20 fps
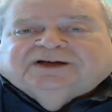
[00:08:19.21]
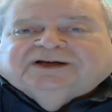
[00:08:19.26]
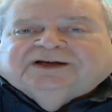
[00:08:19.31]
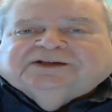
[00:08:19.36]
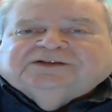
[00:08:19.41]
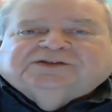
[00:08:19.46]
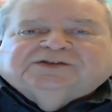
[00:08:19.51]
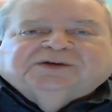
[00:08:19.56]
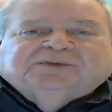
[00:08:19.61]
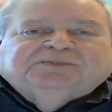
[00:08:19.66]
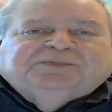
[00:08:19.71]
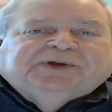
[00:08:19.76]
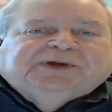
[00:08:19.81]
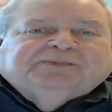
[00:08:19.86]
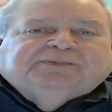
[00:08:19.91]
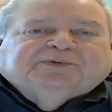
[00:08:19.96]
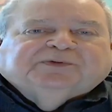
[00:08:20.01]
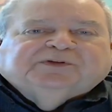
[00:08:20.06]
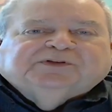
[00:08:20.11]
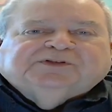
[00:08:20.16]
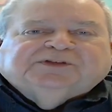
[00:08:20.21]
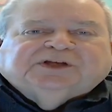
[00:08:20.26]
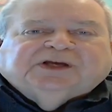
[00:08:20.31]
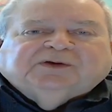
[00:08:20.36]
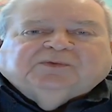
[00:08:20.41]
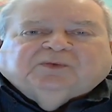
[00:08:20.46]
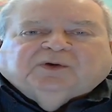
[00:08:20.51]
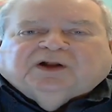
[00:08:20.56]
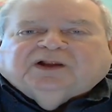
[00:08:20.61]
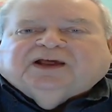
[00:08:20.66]
And some people will say,
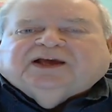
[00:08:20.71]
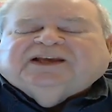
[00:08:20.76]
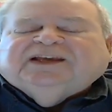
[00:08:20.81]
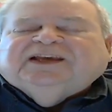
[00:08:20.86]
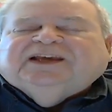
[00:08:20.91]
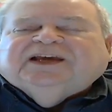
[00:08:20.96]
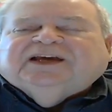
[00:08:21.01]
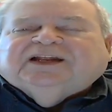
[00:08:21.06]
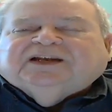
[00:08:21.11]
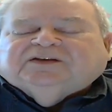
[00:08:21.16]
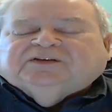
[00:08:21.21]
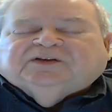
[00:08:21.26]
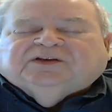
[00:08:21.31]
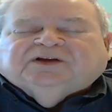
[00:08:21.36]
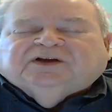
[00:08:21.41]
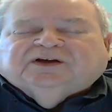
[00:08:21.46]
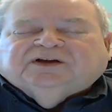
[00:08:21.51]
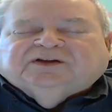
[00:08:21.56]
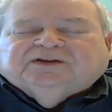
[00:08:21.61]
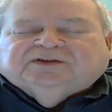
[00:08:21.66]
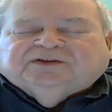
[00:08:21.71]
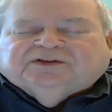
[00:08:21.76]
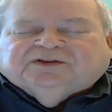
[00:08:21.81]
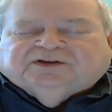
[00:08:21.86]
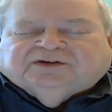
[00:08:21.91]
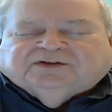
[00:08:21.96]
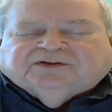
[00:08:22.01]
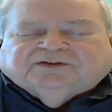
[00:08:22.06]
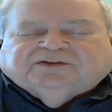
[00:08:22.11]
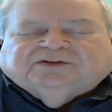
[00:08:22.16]
well, I get
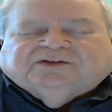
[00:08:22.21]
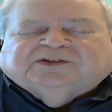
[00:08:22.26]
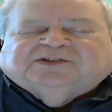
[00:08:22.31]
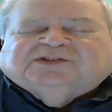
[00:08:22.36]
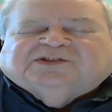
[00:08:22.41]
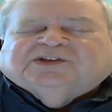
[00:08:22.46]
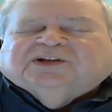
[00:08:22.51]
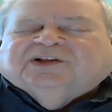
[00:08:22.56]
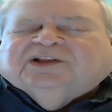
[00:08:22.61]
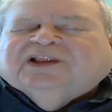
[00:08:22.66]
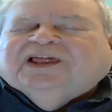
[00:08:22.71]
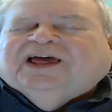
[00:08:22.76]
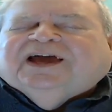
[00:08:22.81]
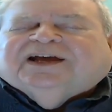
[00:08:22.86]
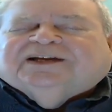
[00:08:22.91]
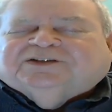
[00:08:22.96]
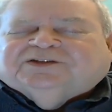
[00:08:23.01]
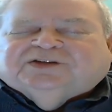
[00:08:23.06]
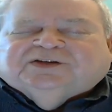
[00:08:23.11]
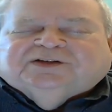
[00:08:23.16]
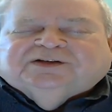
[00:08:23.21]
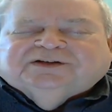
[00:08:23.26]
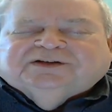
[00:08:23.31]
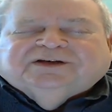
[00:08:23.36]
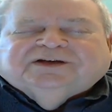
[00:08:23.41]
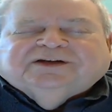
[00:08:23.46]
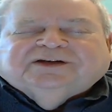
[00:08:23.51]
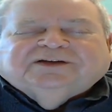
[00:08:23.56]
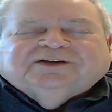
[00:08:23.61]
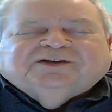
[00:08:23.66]
the Select,
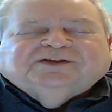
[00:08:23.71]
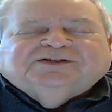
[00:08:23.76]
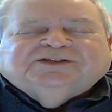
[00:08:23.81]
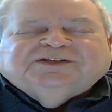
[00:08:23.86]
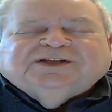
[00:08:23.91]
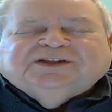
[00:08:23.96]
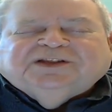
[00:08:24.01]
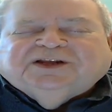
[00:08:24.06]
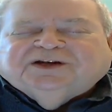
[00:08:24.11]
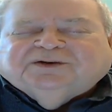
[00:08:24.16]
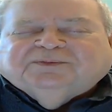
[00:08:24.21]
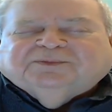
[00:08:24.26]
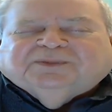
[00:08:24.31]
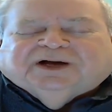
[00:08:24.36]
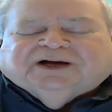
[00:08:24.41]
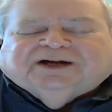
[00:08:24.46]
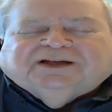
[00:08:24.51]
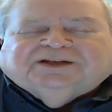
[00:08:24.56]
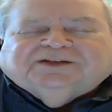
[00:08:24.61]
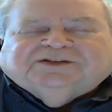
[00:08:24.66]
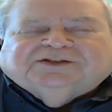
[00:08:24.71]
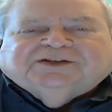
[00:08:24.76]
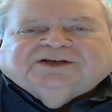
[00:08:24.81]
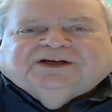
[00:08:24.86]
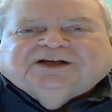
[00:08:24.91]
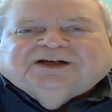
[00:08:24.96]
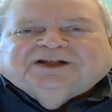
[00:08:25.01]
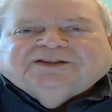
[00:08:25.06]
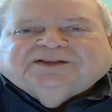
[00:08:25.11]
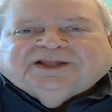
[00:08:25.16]
because in their minds,
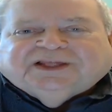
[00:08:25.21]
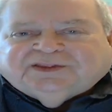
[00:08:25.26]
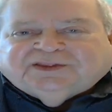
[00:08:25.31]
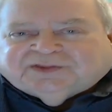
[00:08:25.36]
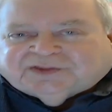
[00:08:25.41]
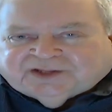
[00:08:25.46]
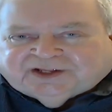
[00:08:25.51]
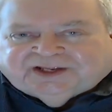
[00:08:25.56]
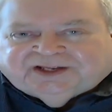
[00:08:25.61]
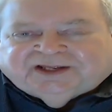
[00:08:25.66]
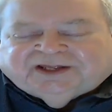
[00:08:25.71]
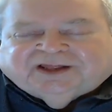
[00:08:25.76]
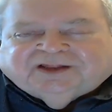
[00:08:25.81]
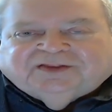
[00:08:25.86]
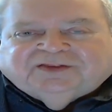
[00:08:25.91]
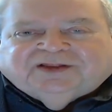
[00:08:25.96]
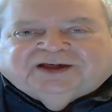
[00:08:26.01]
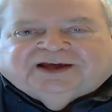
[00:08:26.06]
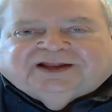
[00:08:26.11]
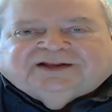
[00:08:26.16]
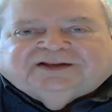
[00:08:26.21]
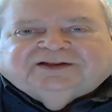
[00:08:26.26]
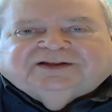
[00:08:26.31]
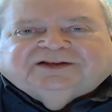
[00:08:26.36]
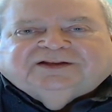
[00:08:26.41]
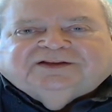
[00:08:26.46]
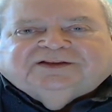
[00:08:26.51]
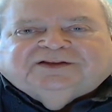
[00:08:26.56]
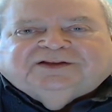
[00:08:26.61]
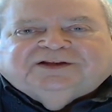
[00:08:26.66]
they think
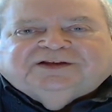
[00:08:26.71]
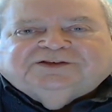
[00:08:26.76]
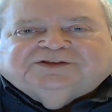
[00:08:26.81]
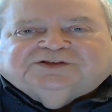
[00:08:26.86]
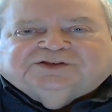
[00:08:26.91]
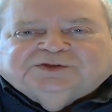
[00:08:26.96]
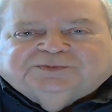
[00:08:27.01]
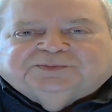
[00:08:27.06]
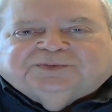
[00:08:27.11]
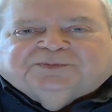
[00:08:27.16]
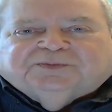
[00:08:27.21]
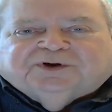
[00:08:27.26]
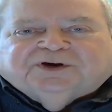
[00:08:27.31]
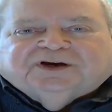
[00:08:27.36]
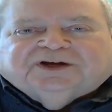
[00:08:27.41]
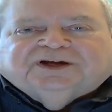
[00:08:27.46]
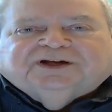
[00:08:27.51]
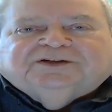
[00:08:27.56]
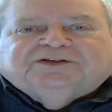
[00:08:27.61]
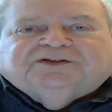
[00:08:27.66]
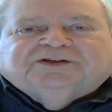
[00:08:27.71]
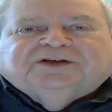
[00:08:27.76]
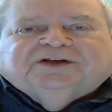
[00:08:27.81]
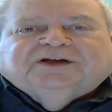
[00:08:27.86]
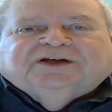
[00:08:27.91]
that the supermarket,